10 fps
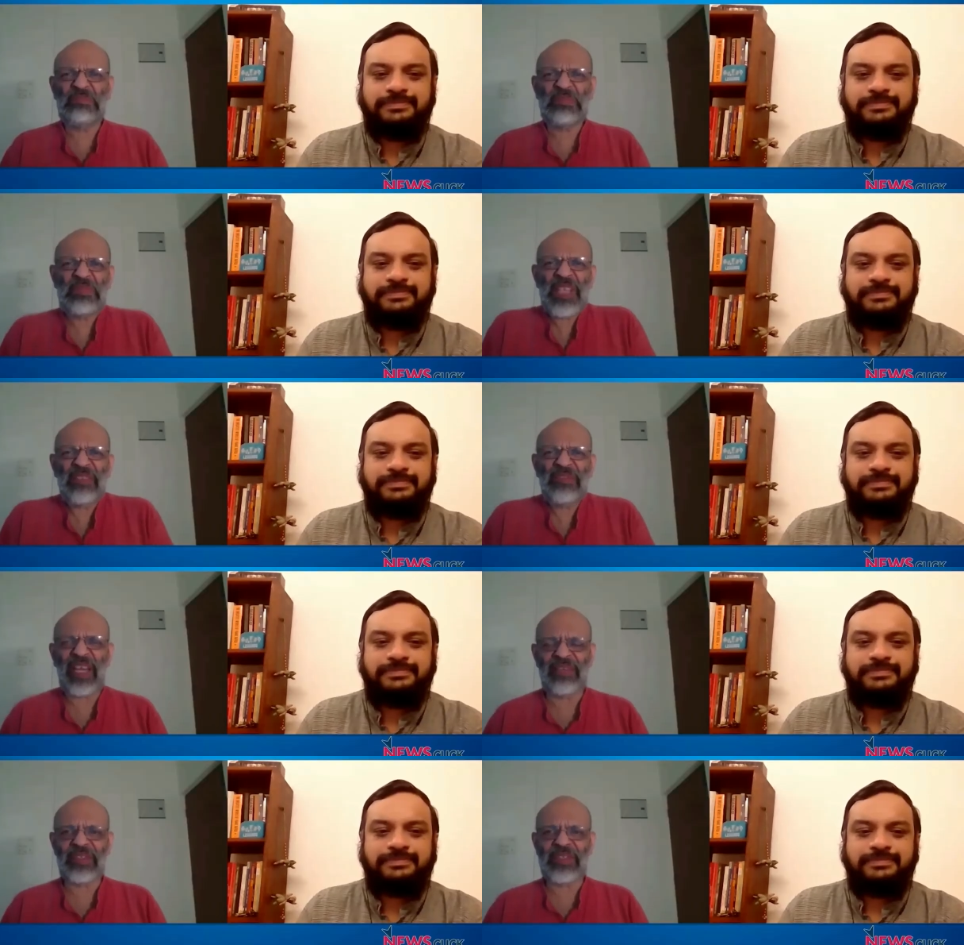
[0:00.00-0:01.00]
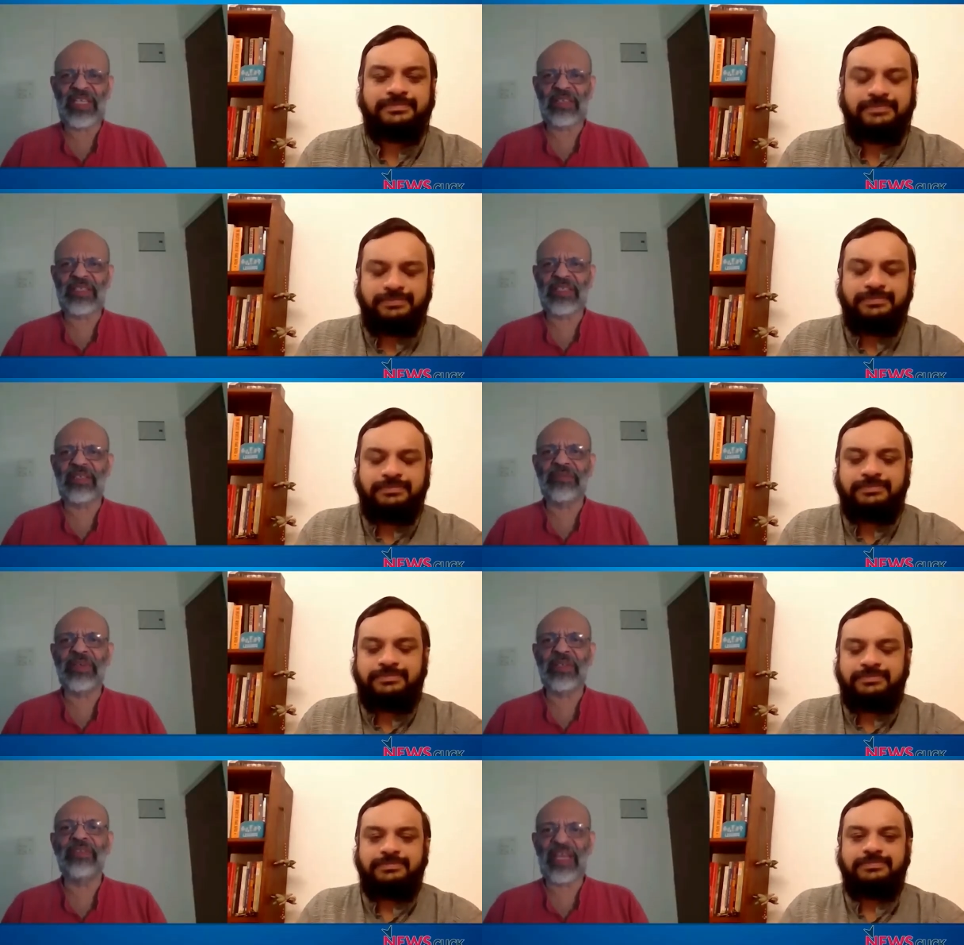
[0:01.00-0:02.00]
Speaker 1: say, 5 or 6
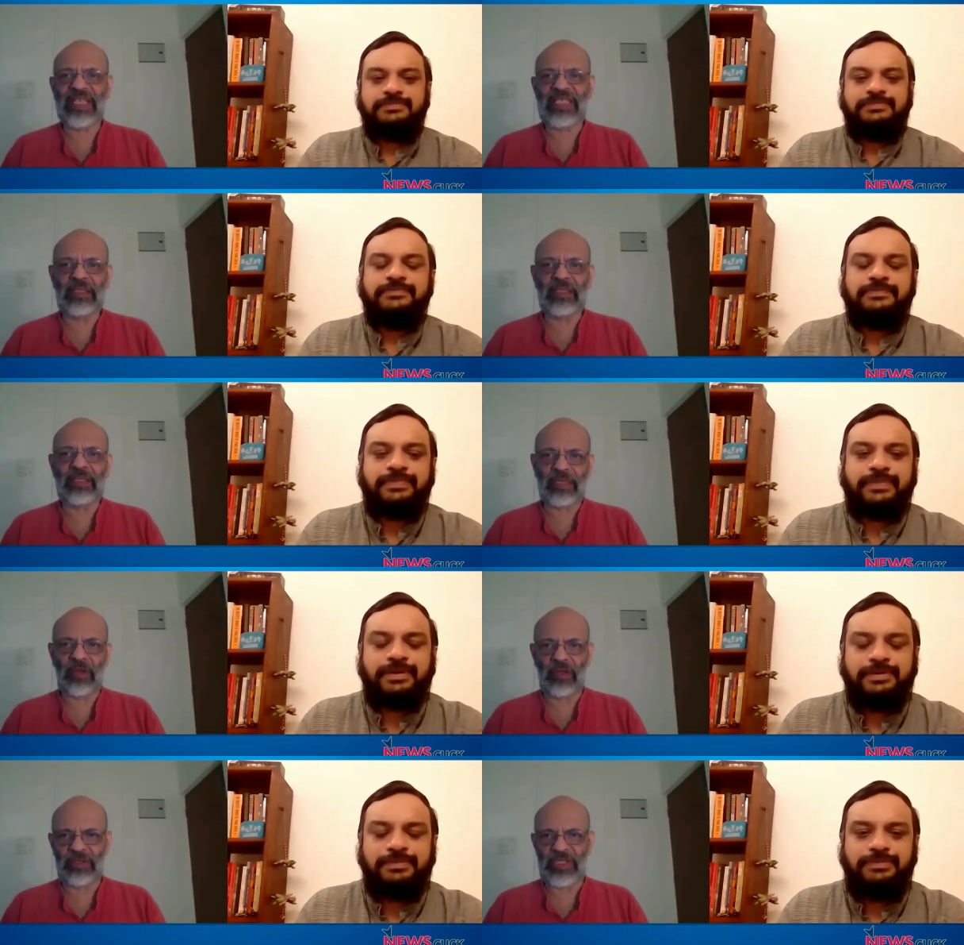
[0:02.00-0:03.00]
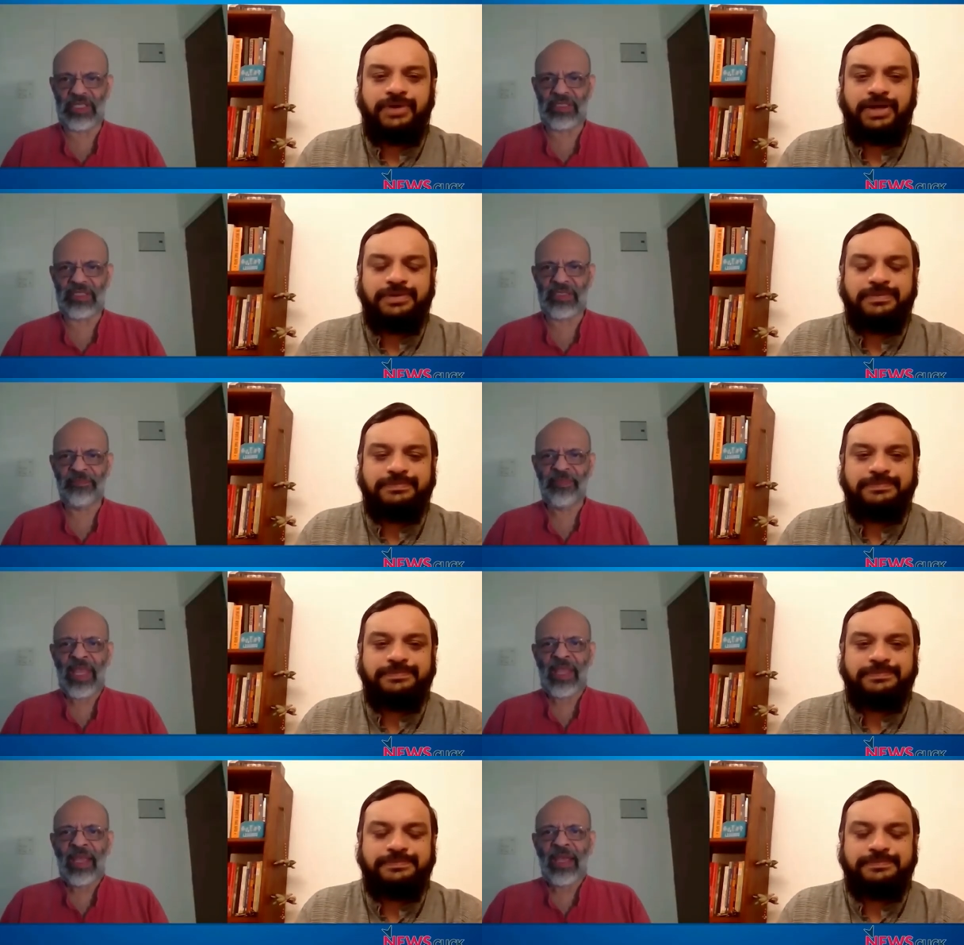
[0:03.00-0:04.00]
different vaccine technologies. Right.
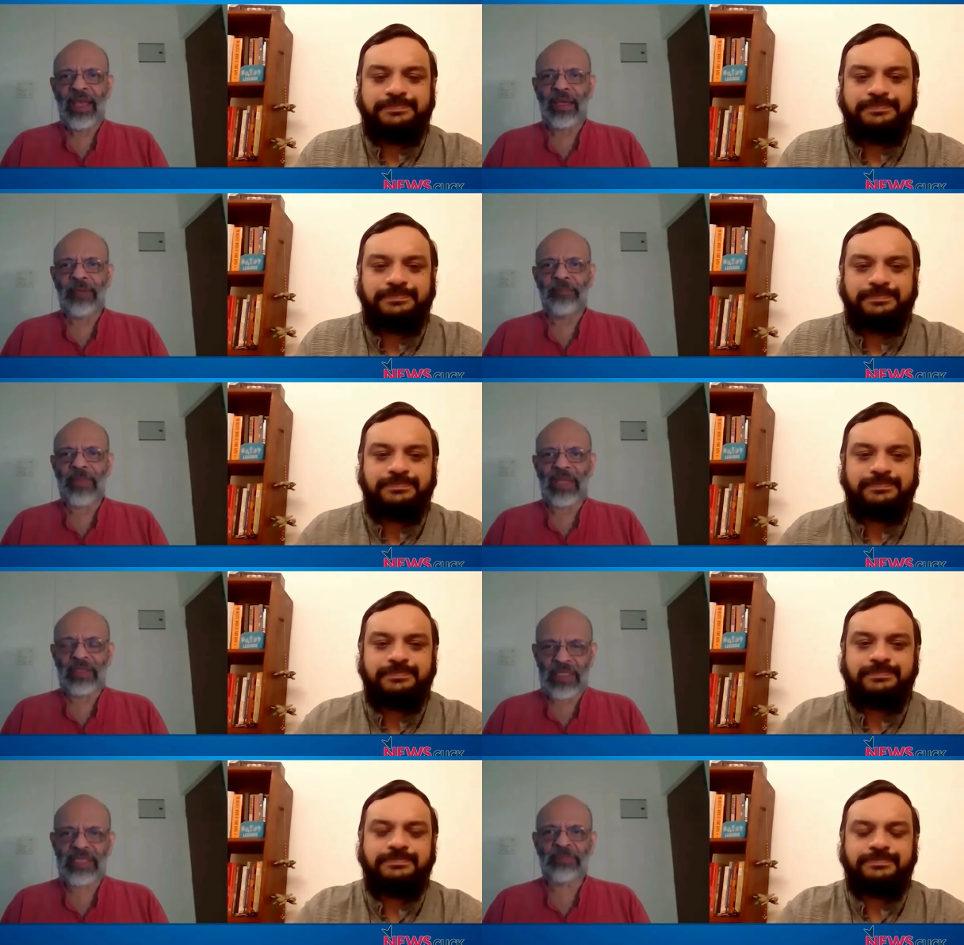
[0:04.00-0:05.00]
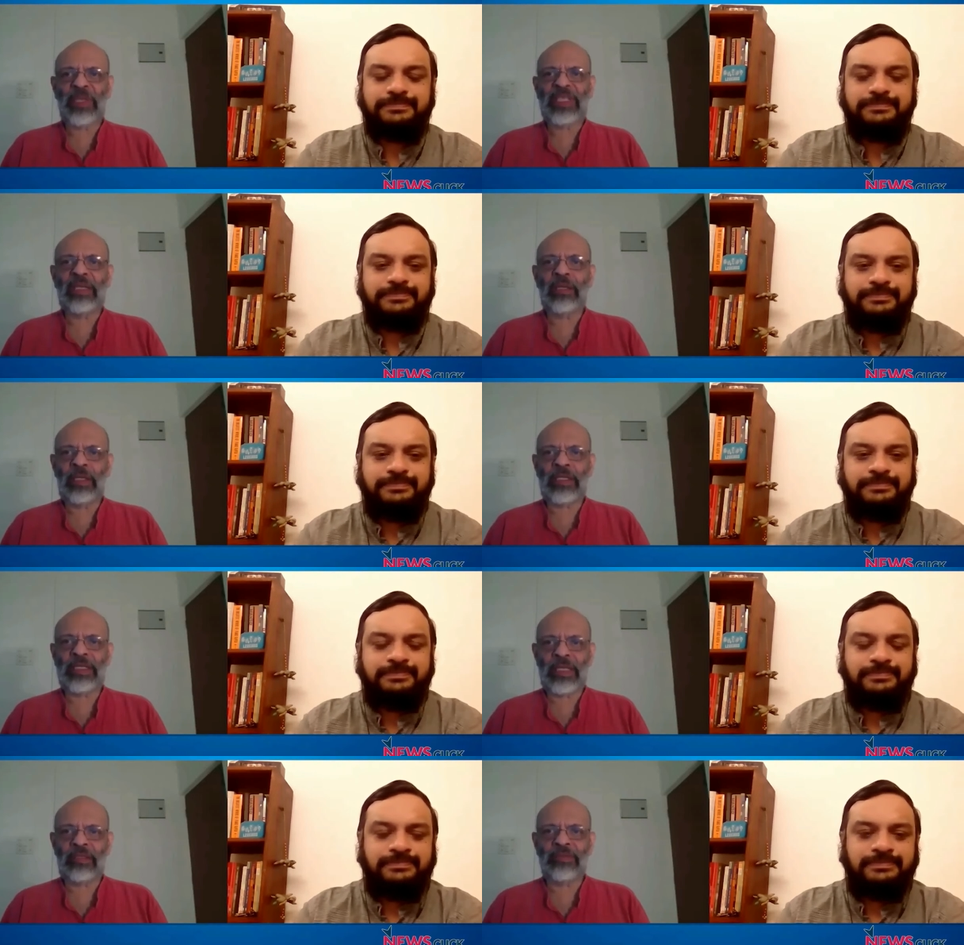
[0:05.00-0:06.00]
And this particular
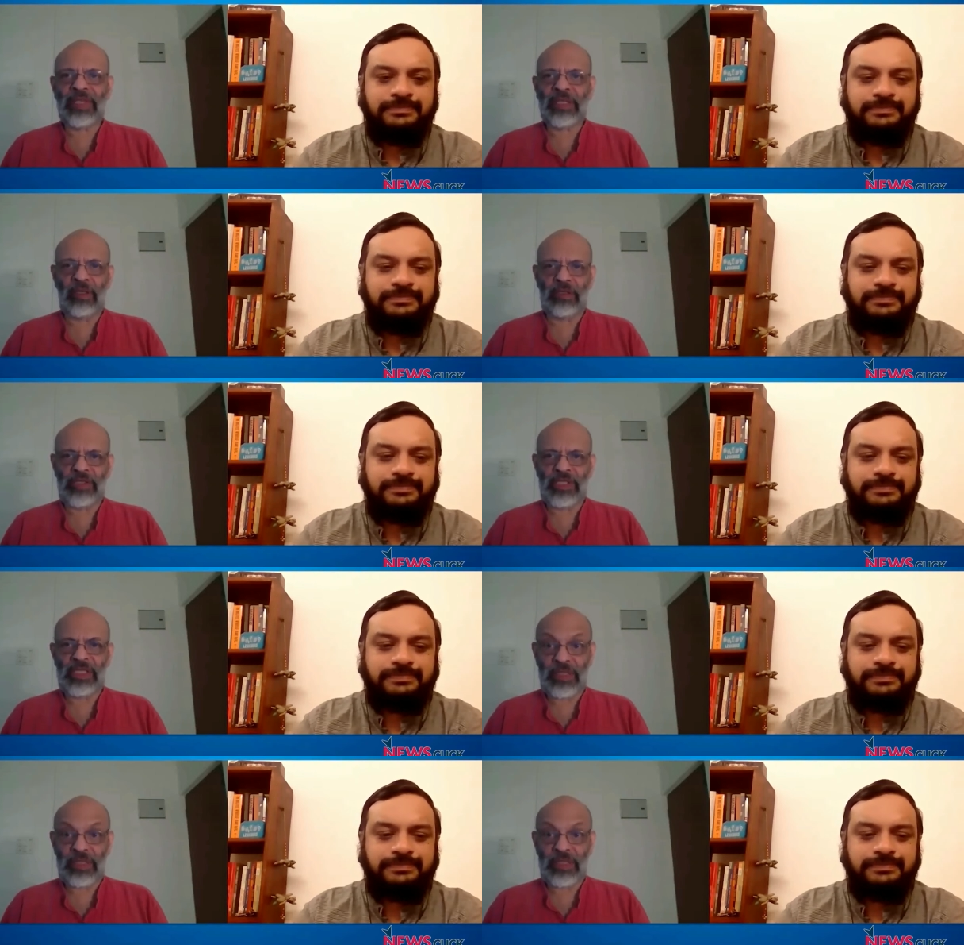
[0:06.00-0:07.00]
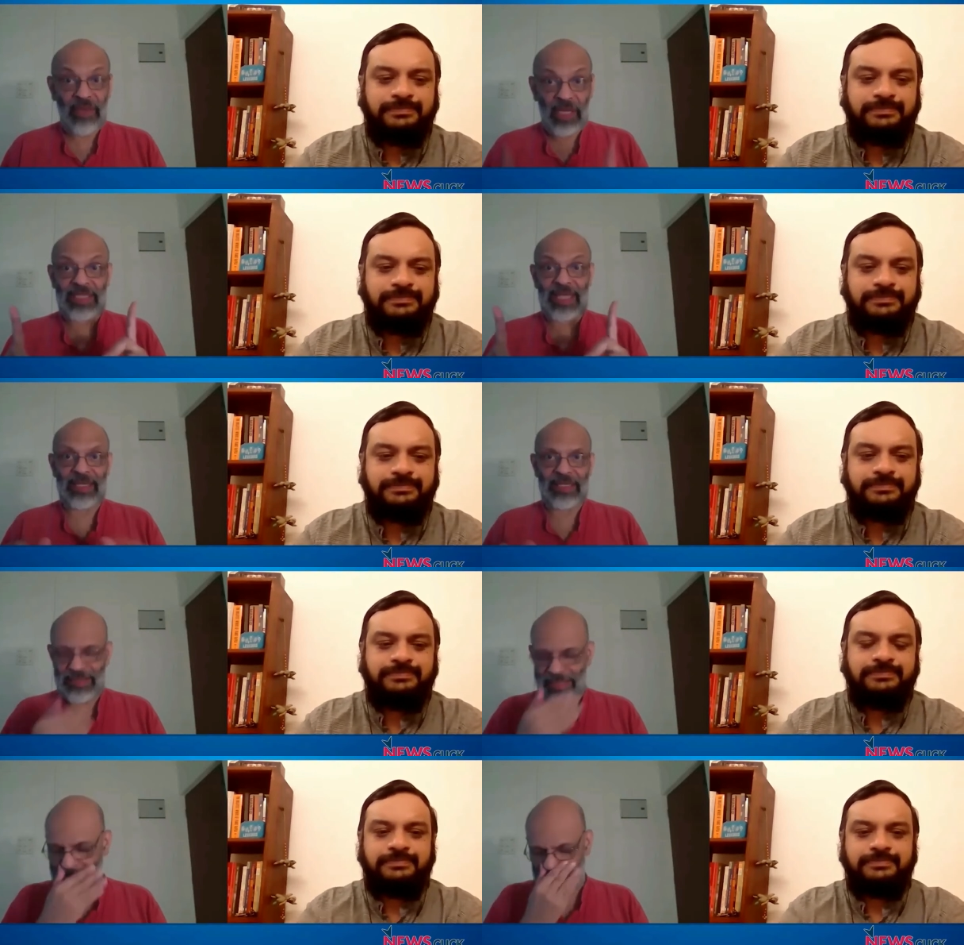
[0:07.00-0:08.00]
set of technologies, as far as I can
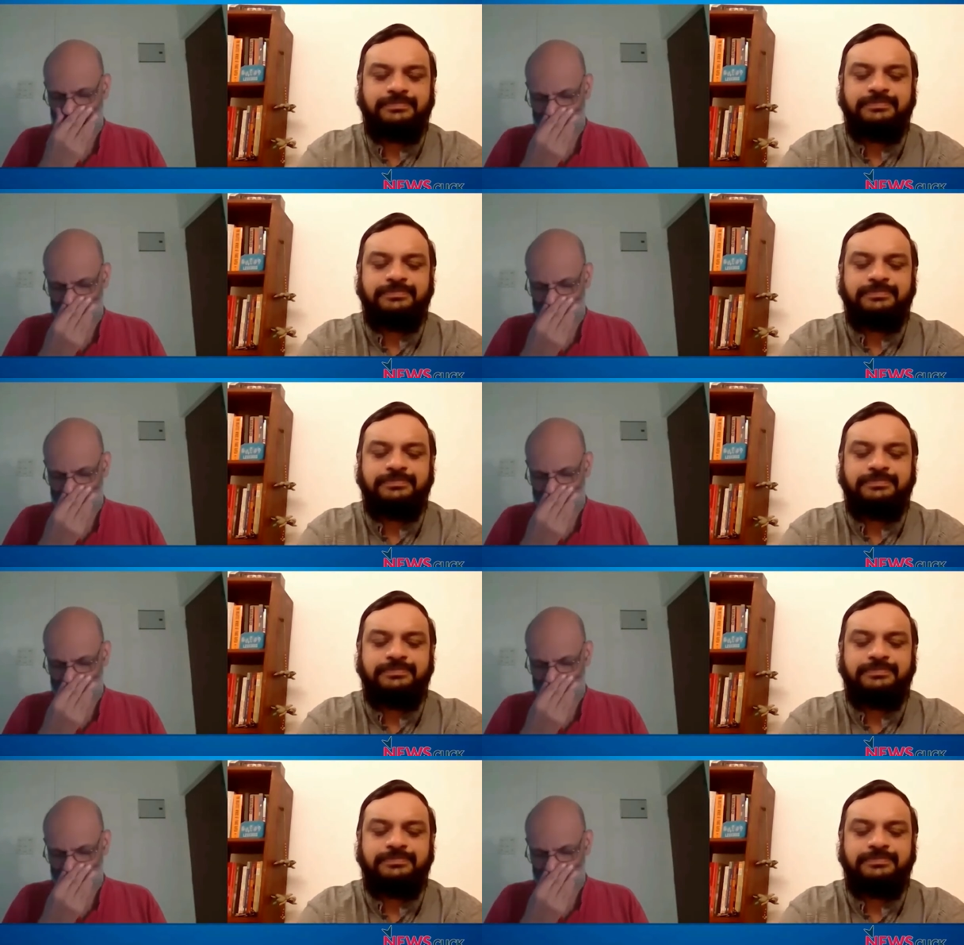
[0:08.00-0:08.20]
tell,